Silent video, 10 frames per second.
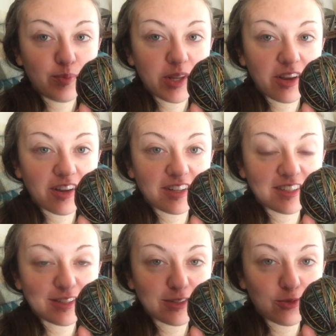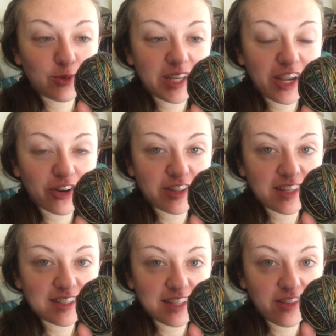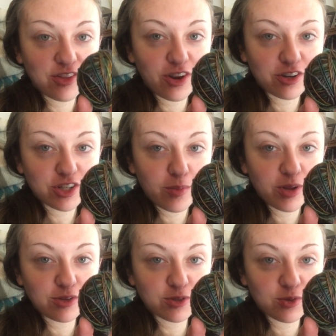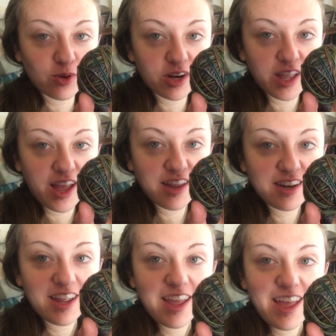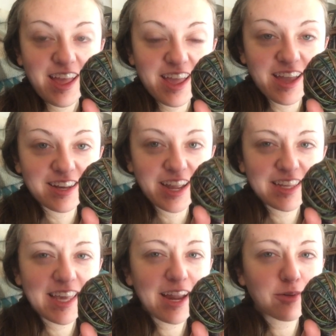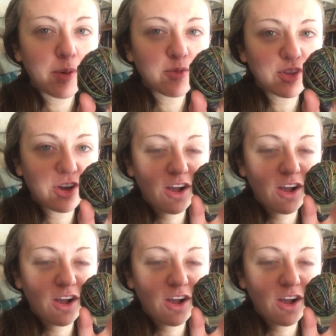because we carried this at the yarn shop I used to work at, and I can't remember the